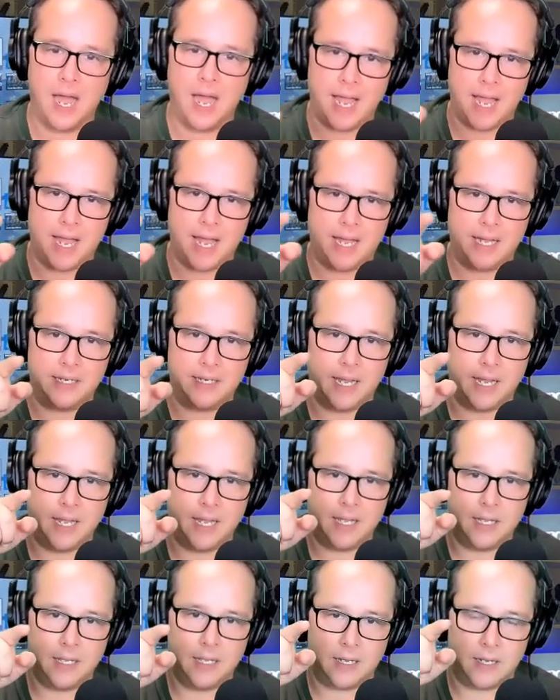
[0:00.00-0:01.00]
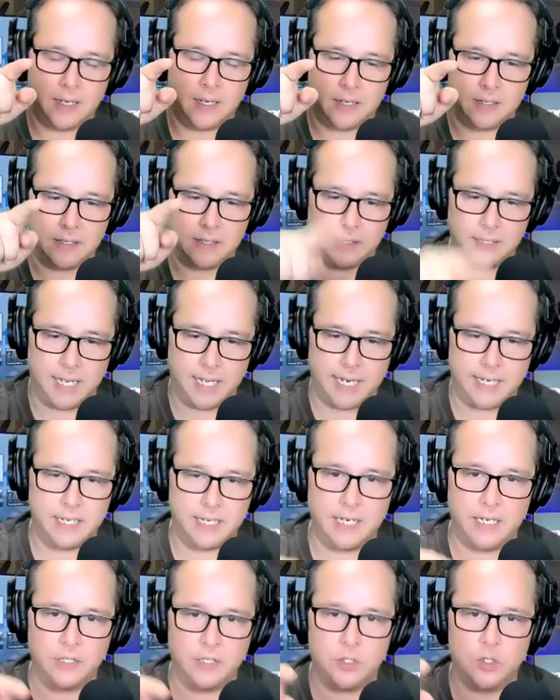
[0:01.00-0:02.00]
I had a
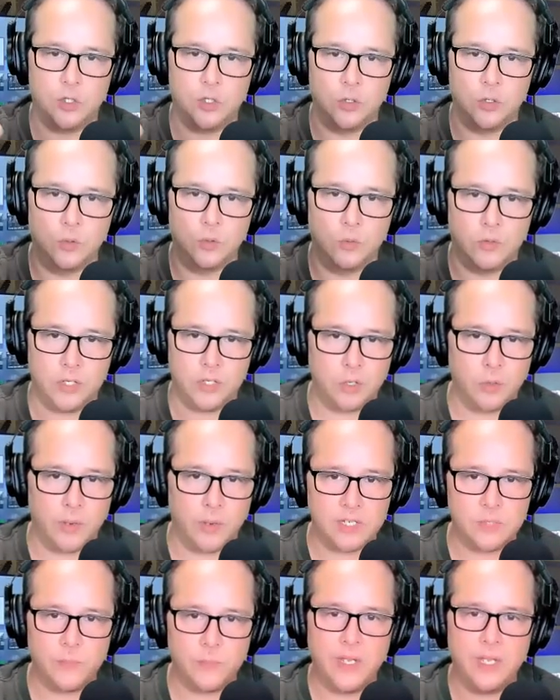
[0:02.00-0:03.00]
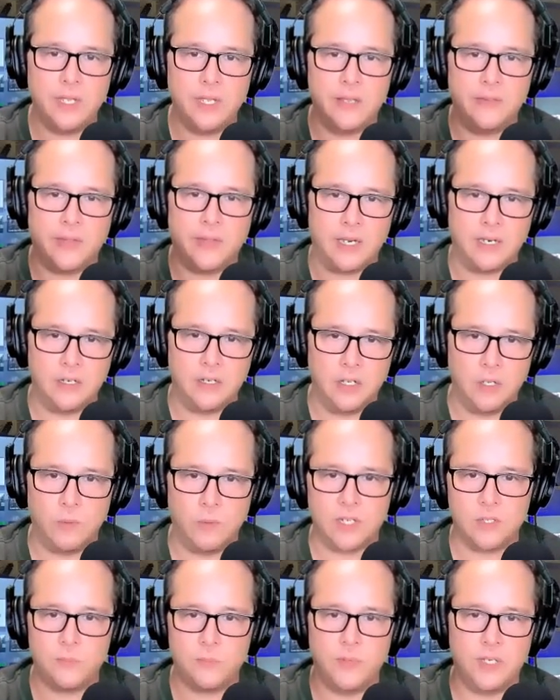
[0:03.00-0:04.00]
Lightning to USB and then
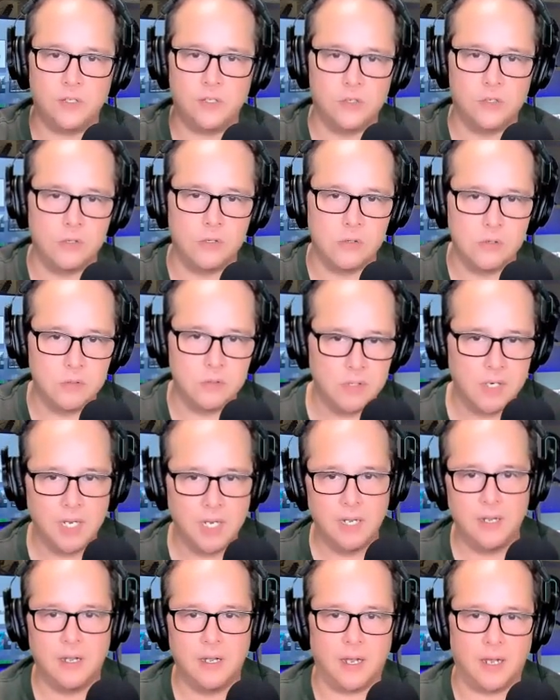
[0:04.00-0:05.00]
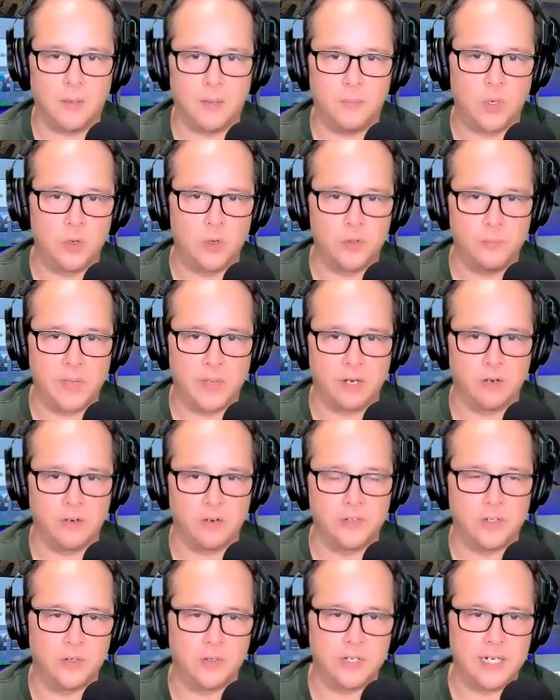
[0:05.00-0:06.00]
USB to both
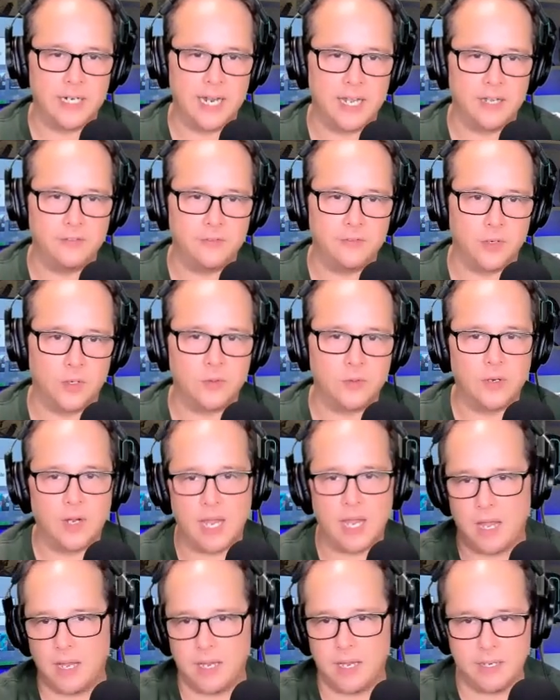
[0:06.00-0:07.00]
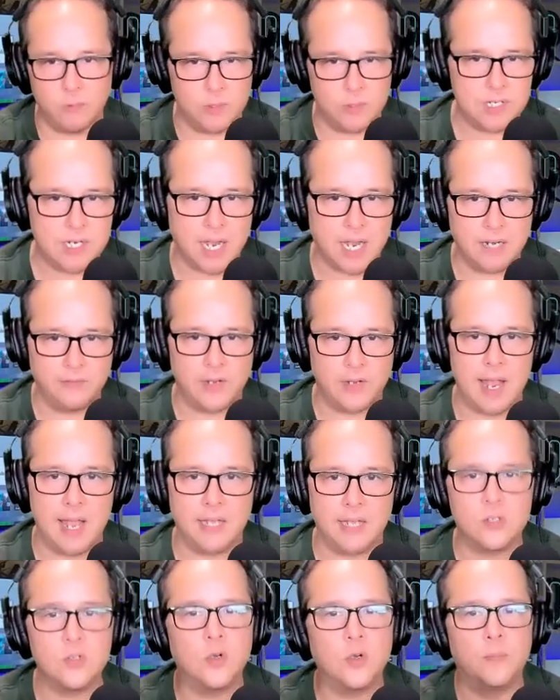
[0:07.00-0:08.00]
microphone and headphone. It was kind of a
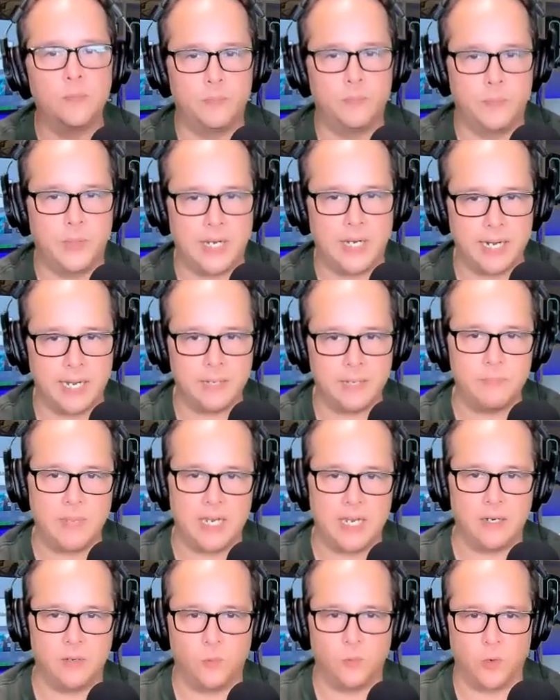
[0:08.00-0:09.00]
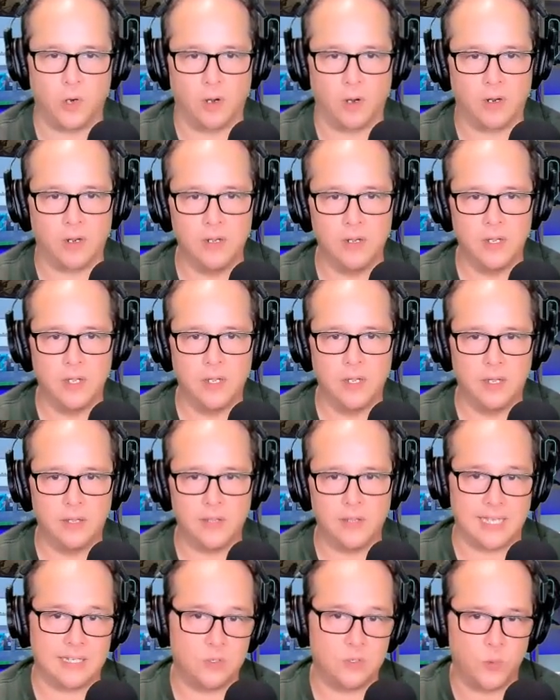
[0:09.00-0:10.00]
hassle, but I made it work.
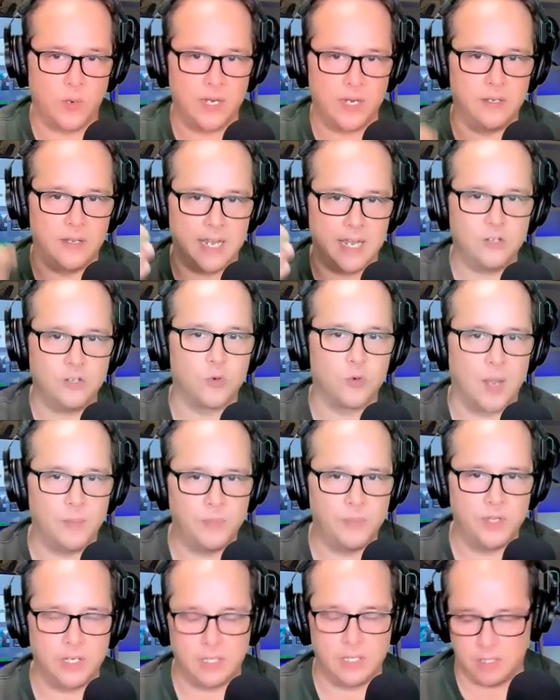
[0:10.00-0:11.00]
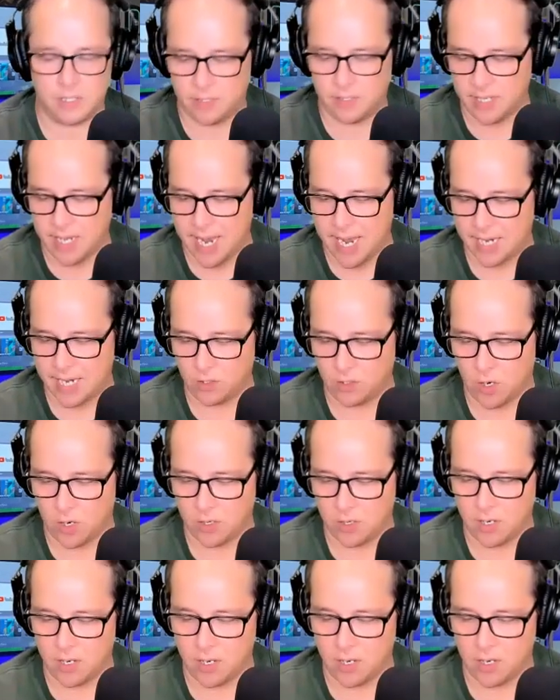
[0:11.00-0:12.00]
That's when they dropped the
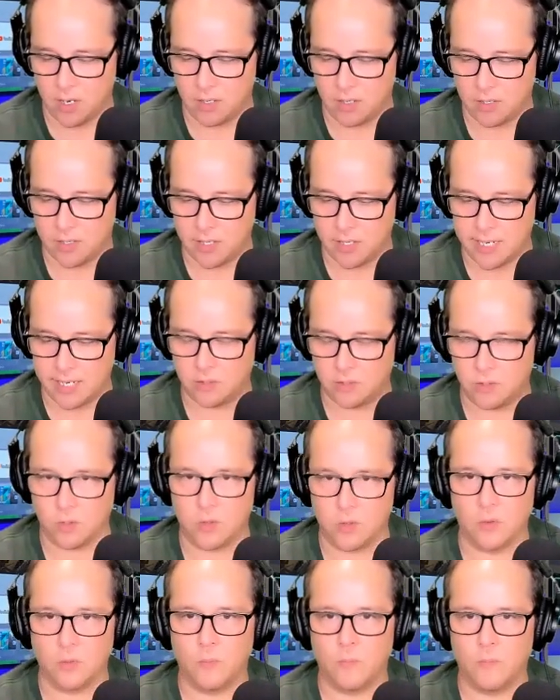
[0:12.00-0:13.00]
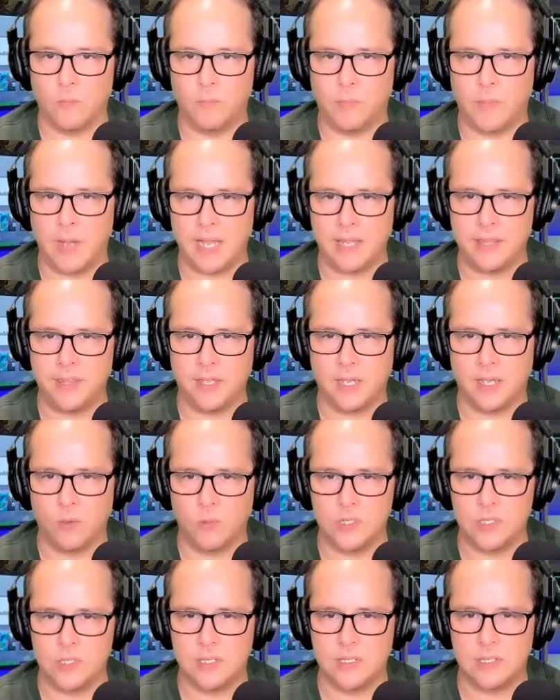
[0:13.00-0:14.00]
analog connector. I think it
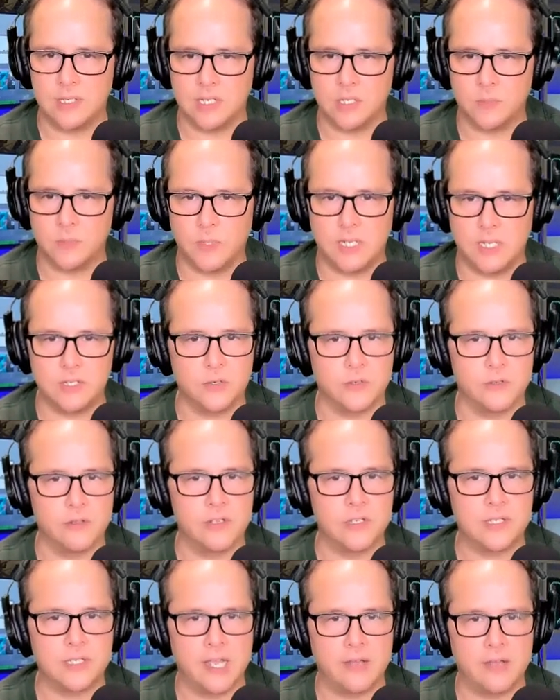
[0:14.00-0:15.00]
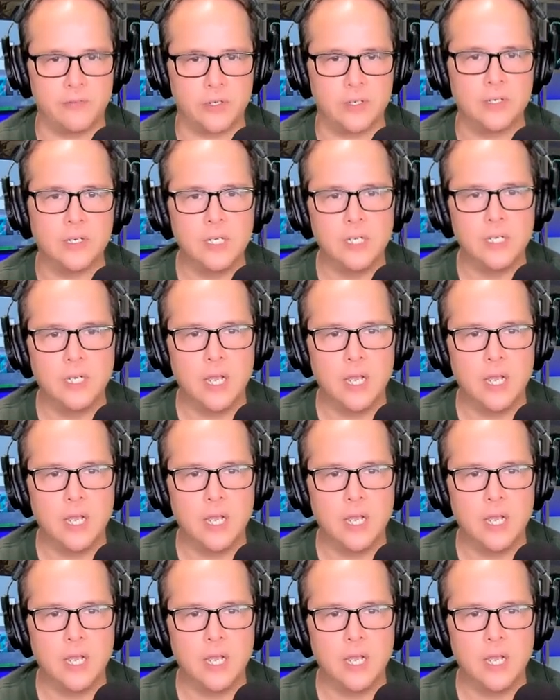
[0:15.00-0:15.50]
was the 6 Plus or the 7.